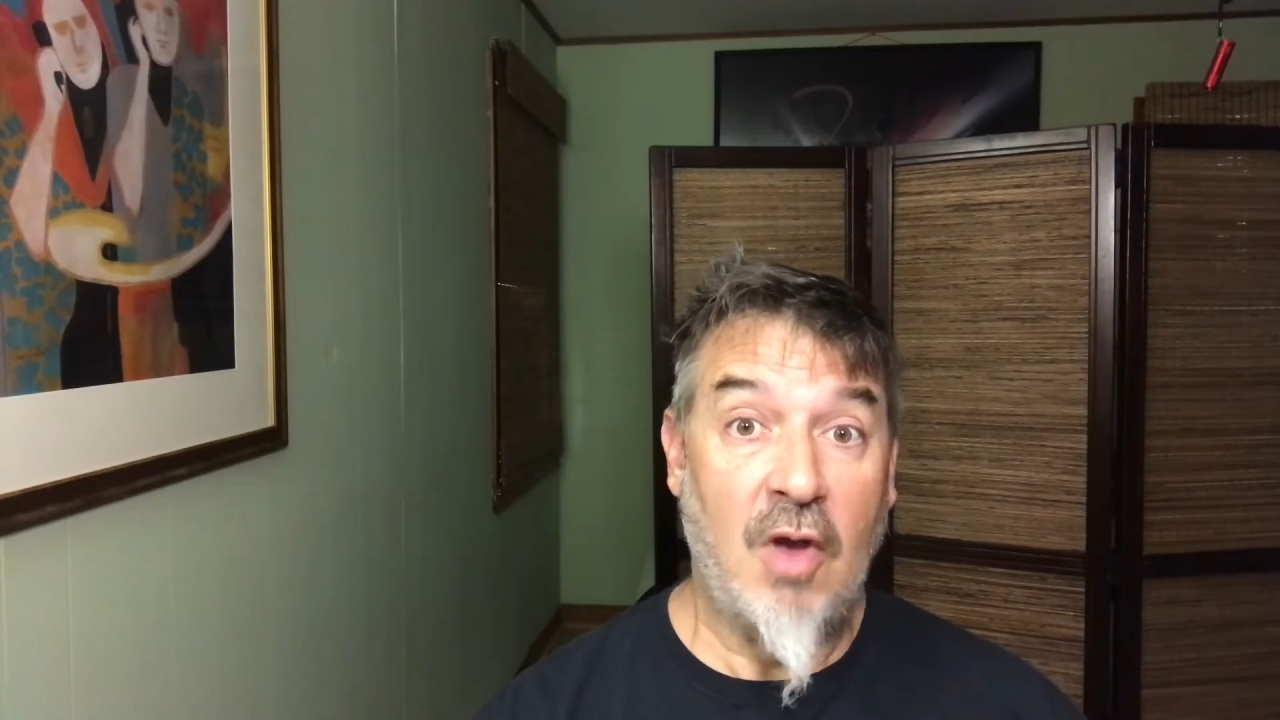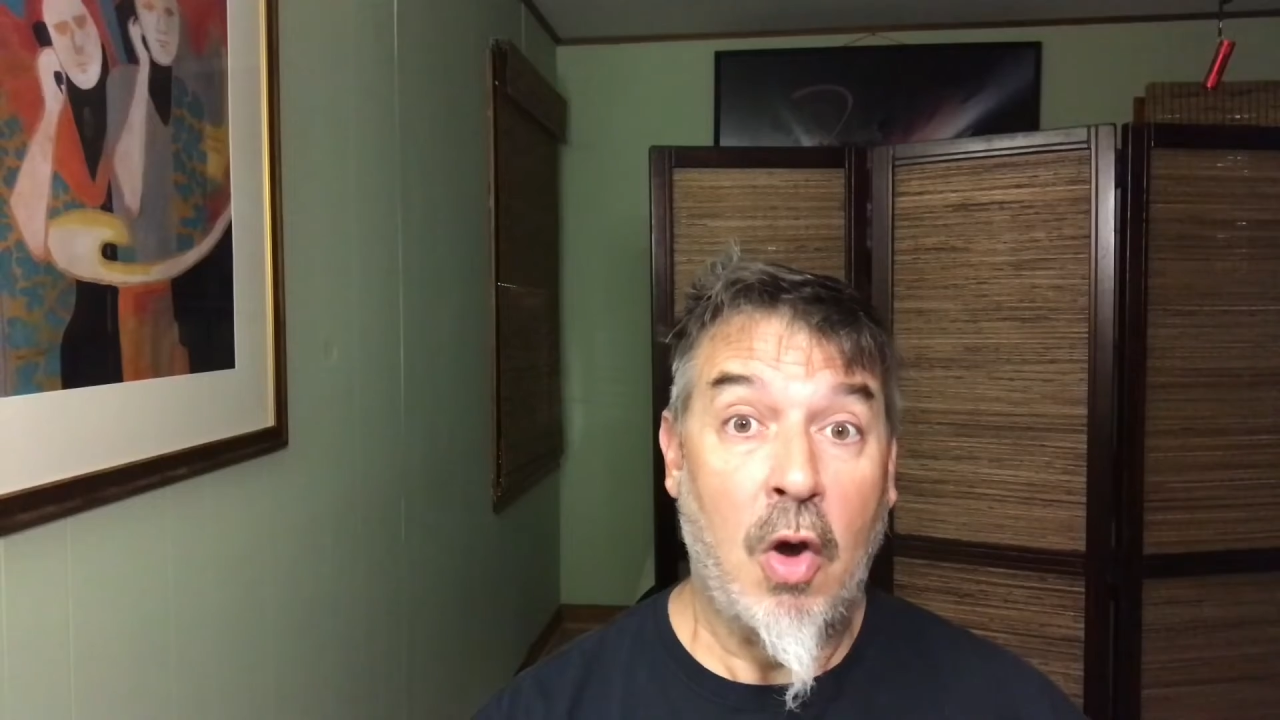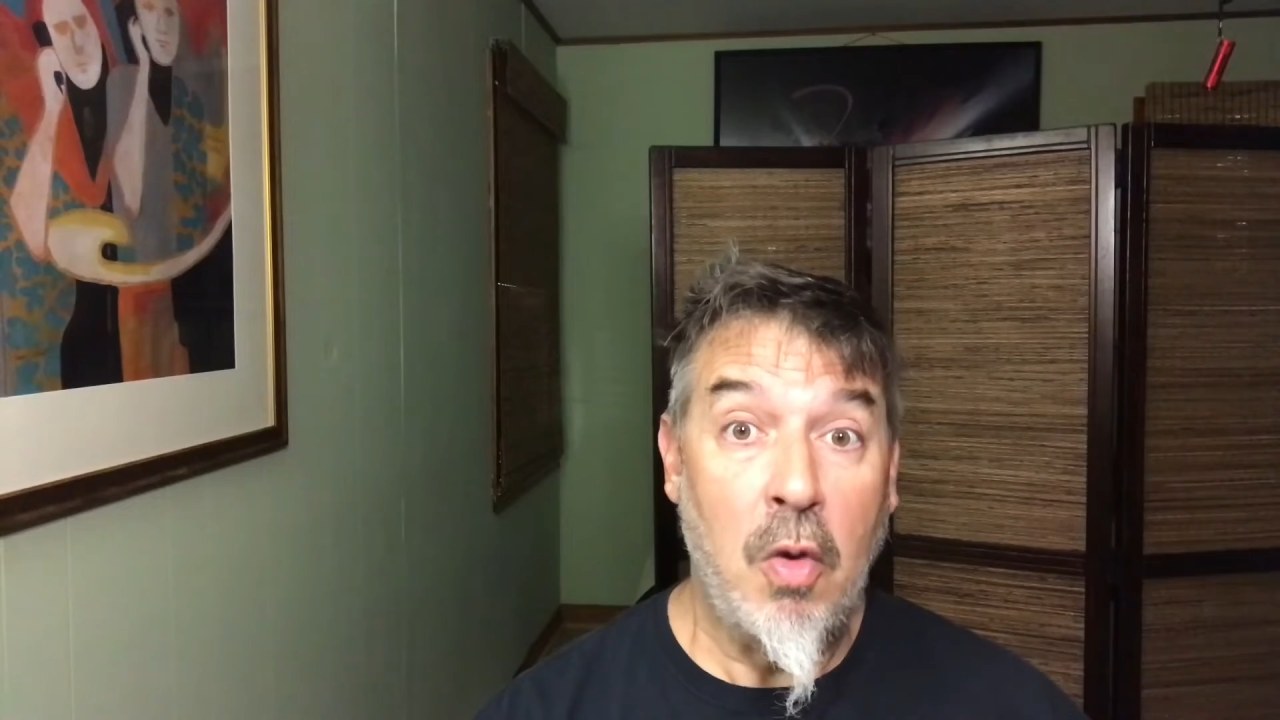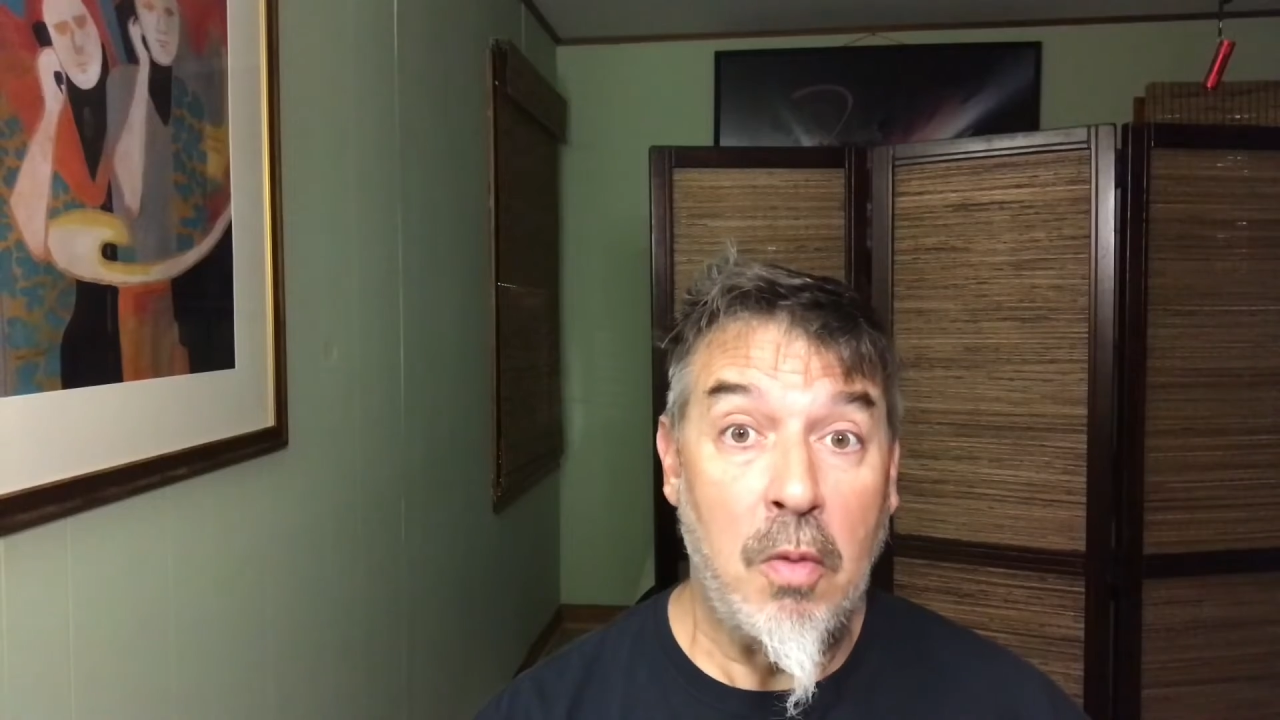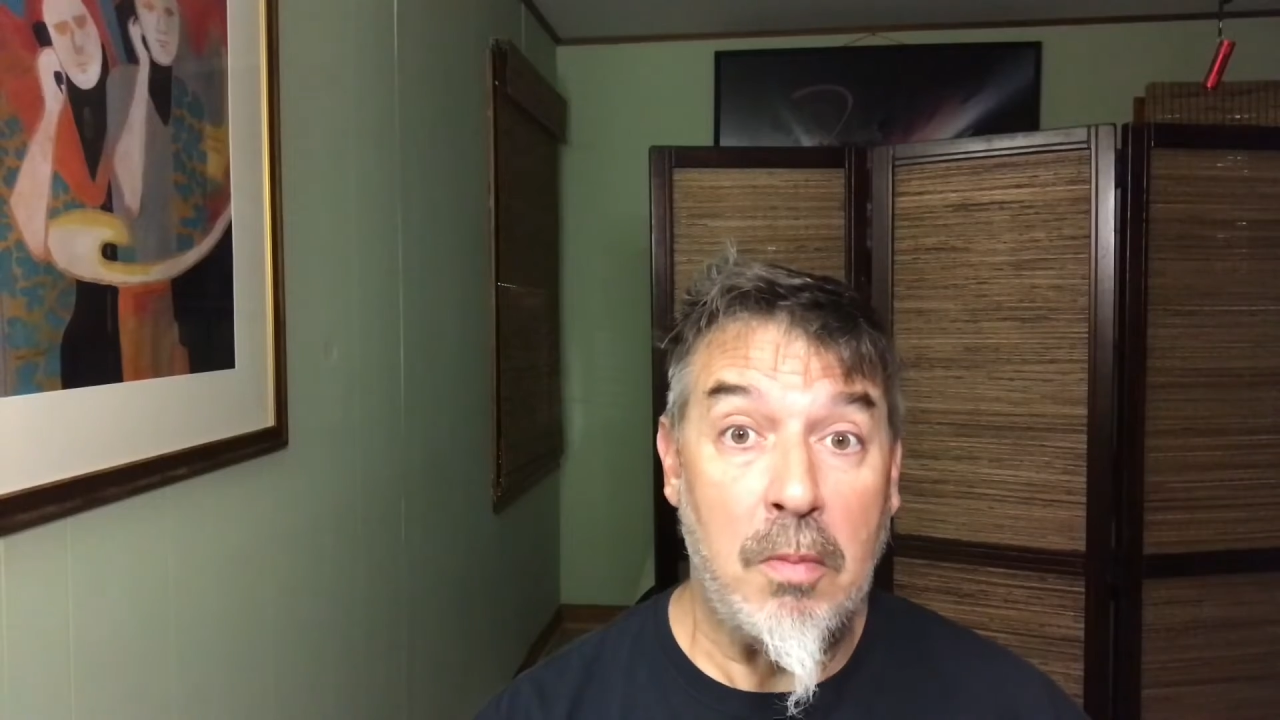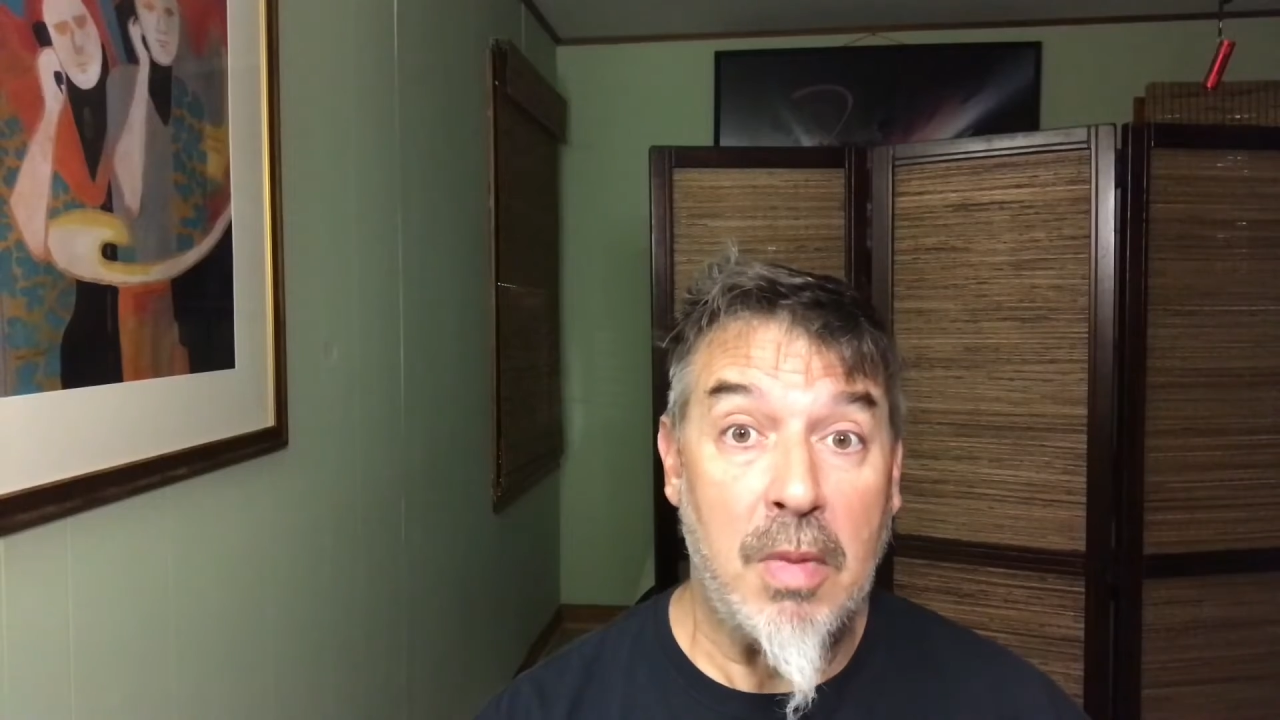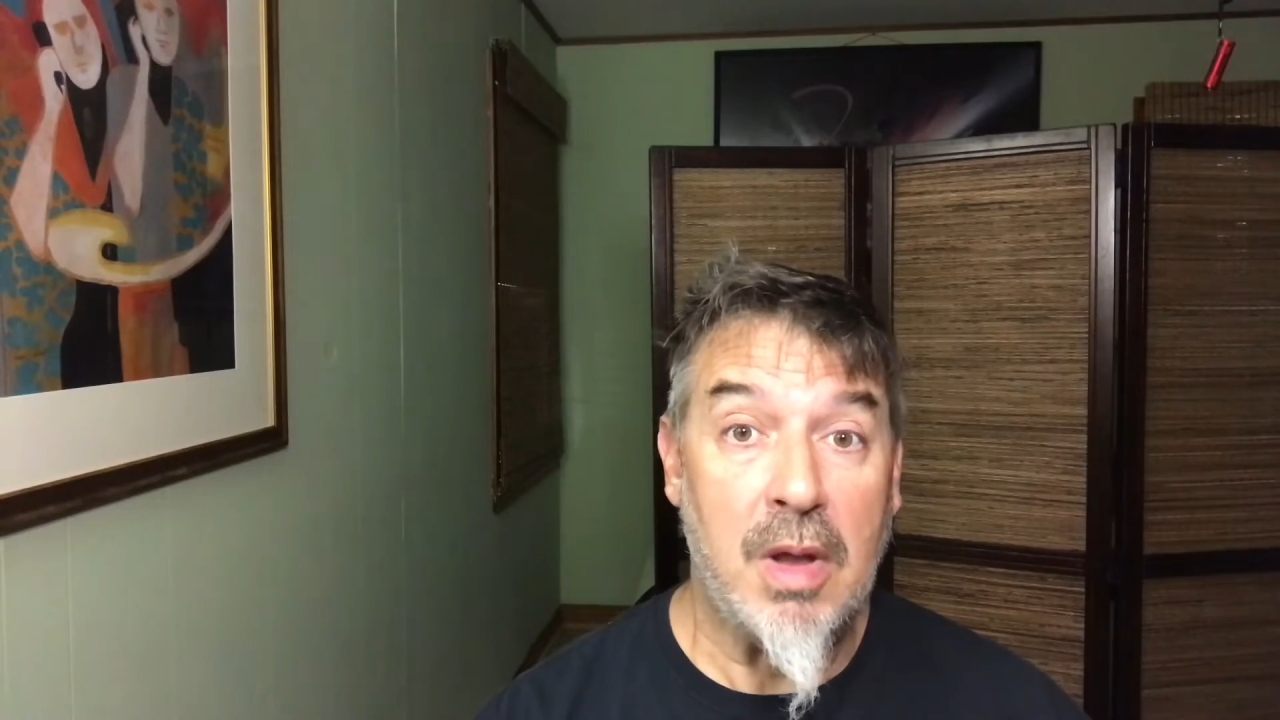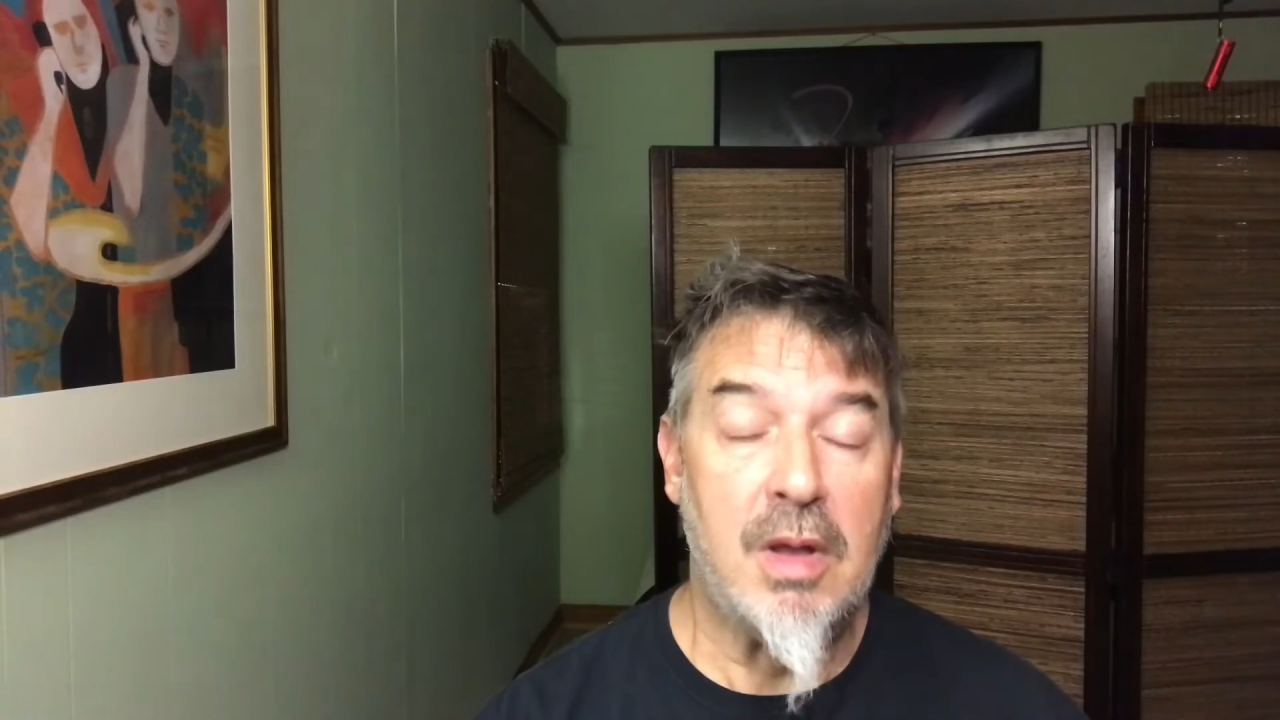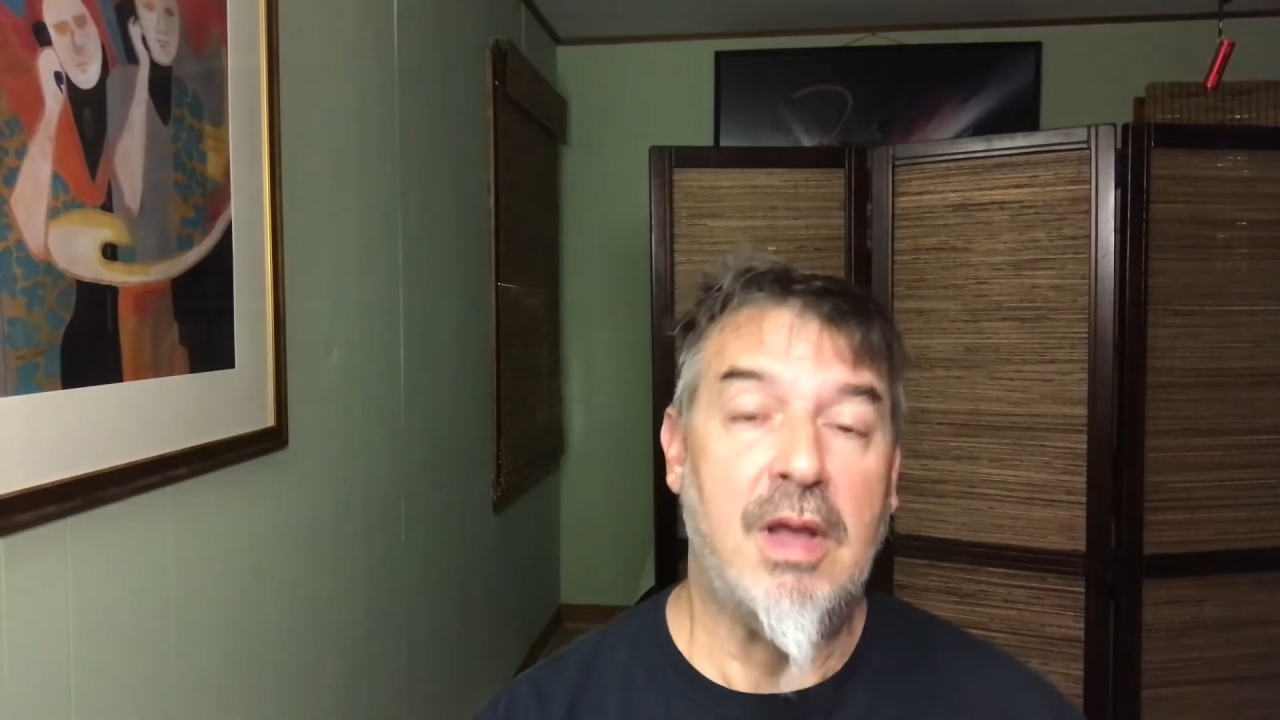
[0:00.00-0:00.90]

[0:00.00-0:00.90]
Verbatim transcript: home.